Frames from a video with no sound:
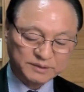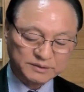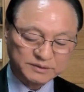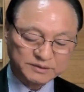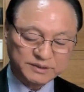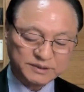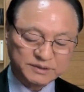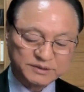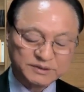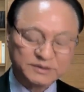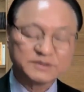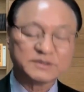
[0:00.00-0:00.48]

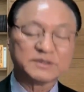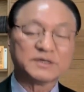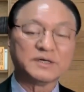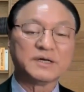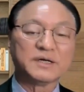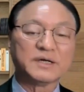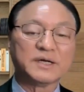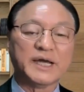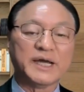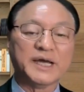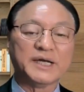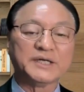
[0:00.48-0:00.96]
since
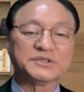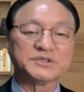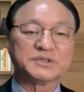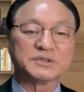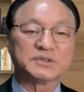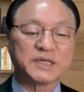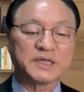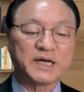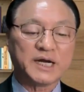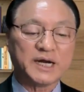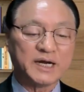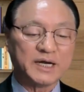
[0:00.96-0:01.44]

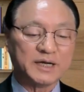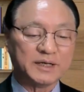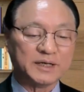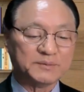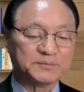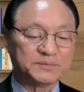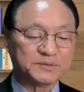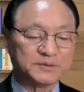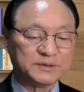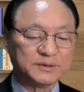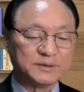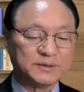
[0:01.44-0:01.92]
ancient
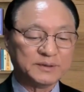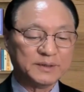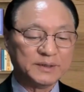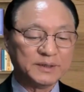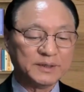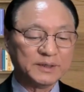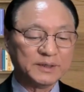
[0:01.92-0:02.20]
times.